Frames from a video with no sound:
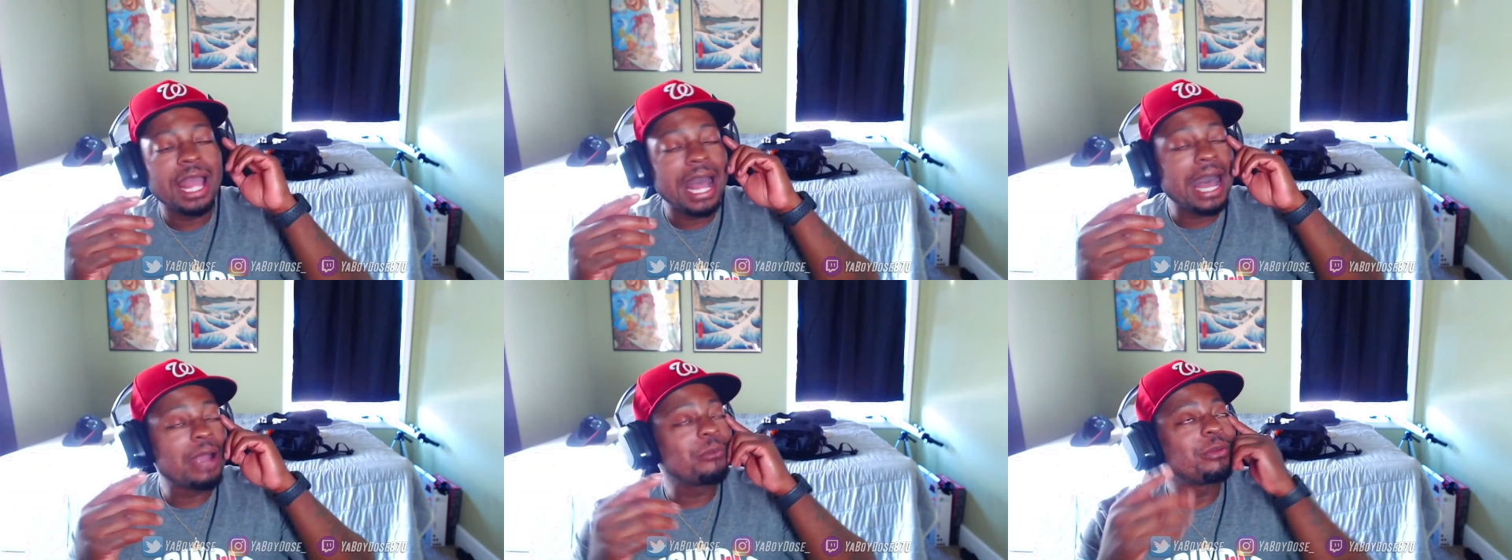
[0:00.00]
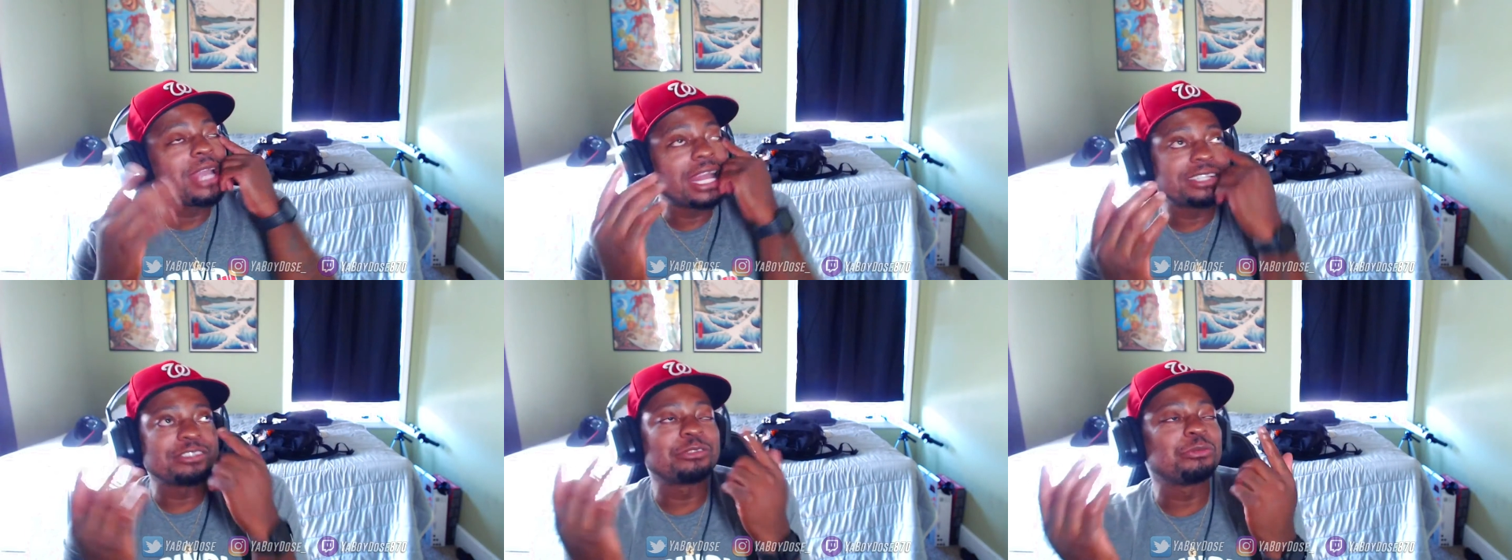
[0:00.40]
I
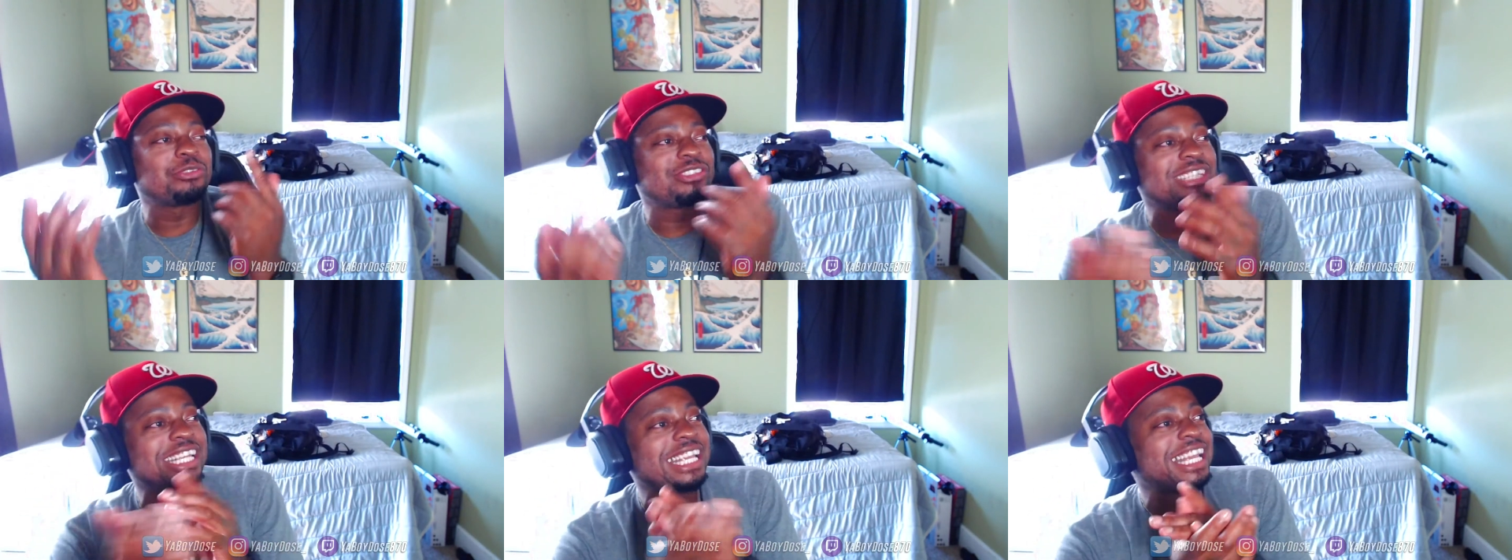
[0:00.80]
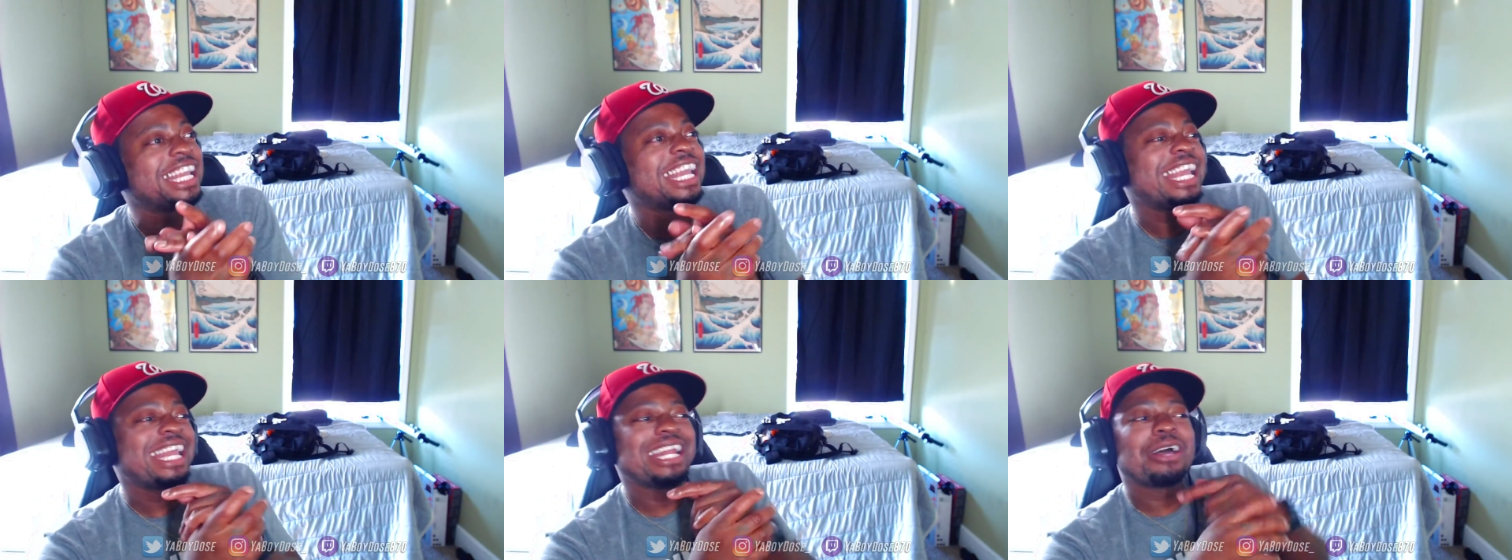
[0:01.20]
reacted to some shit,
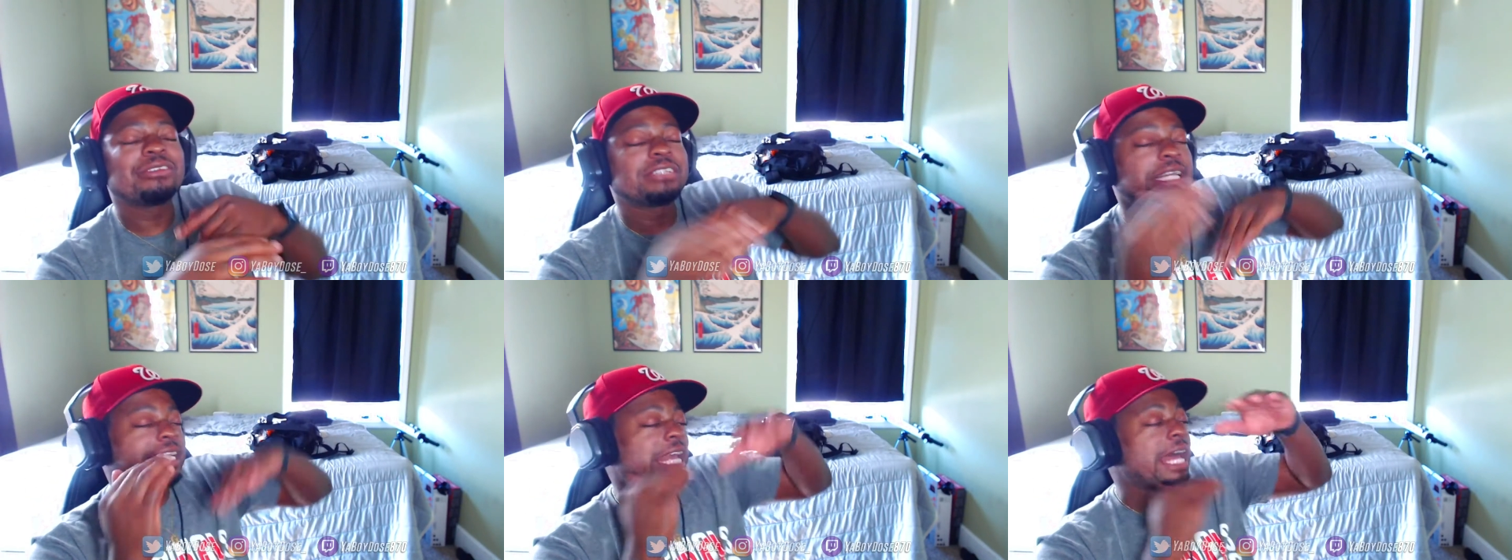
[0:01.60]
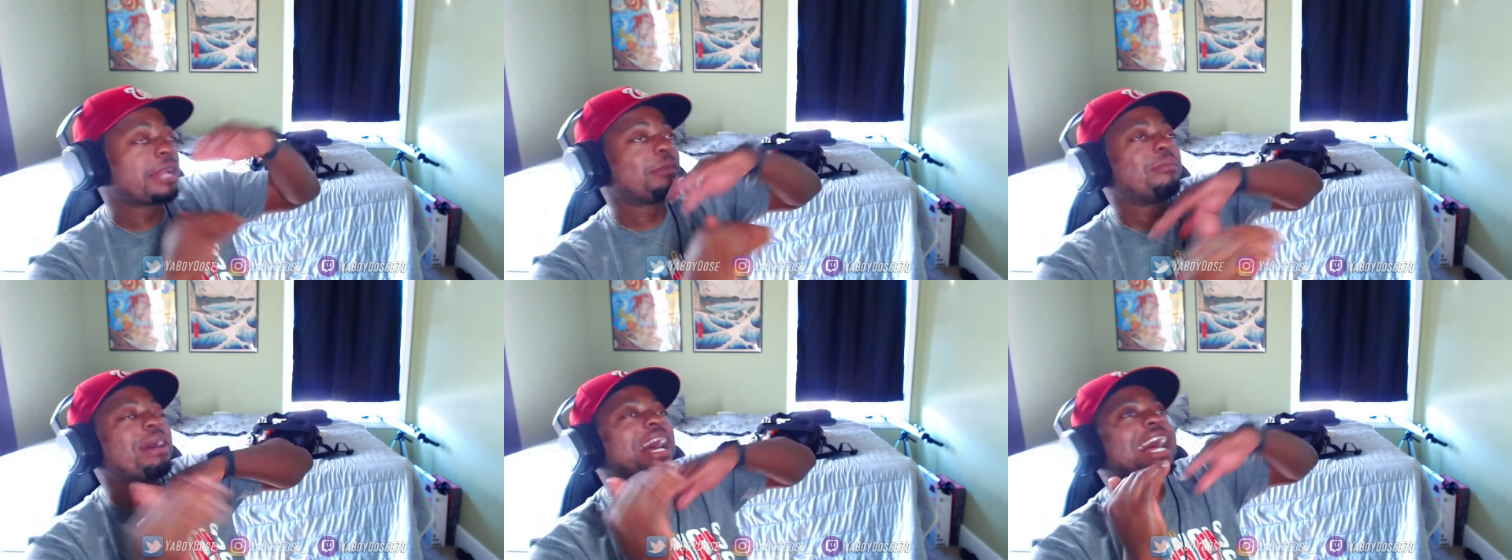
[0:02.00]
and I was like kind
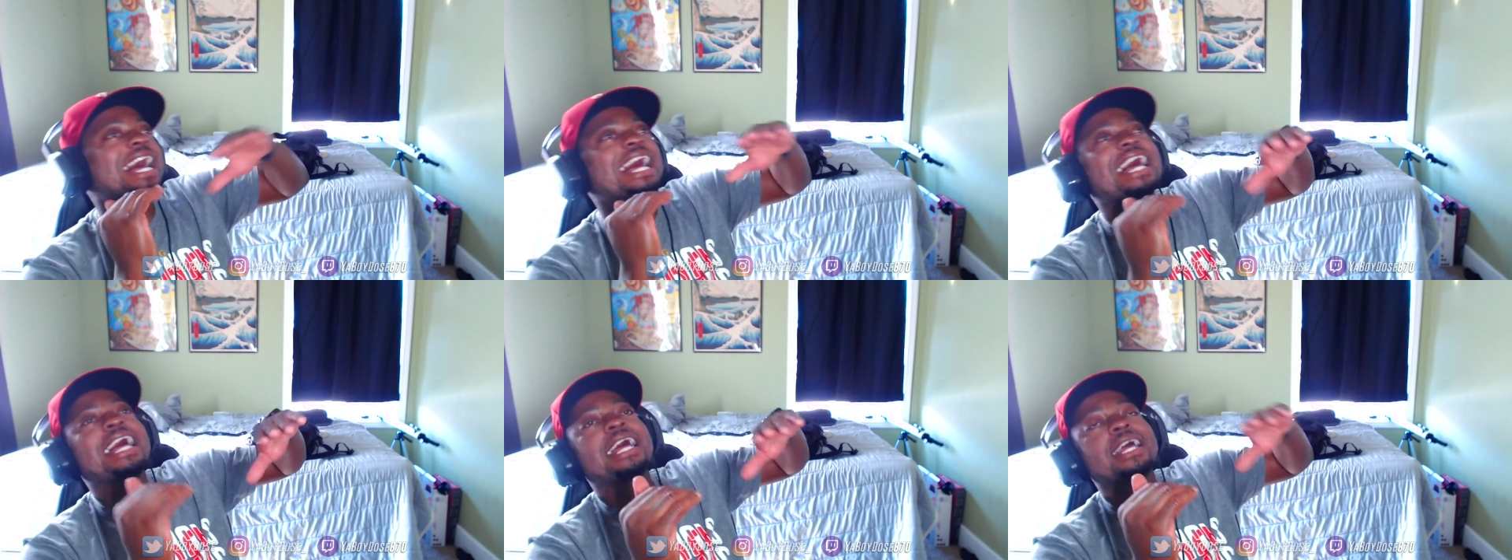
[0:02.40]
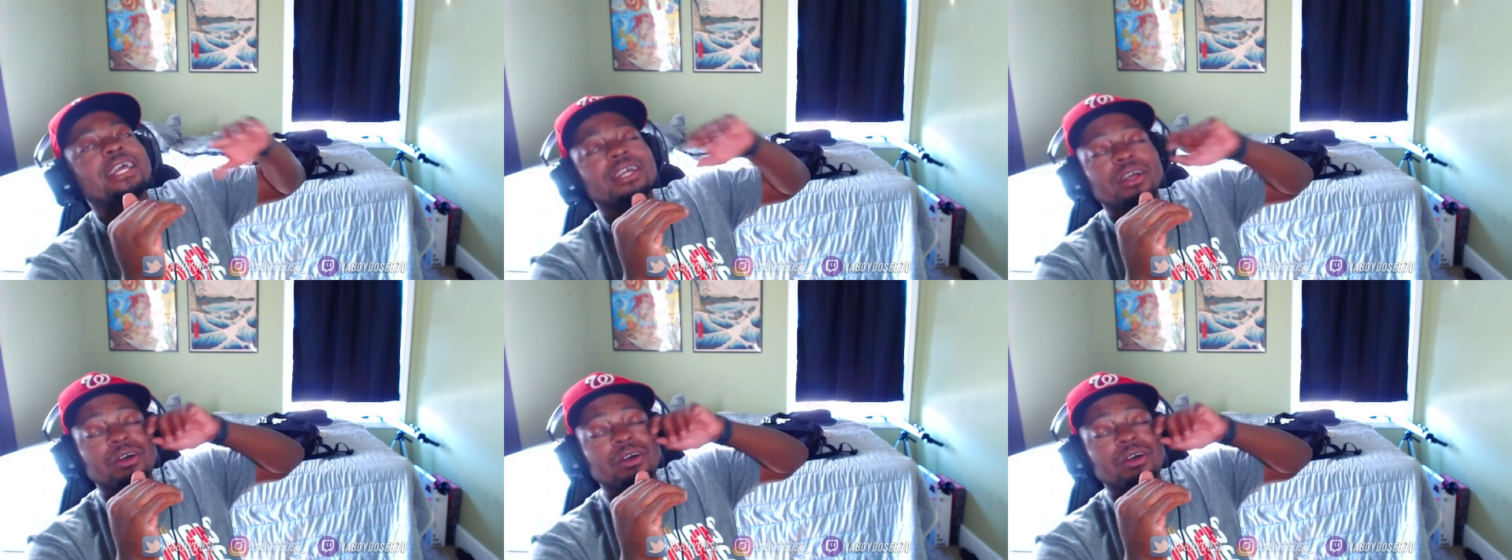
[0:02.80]
of behind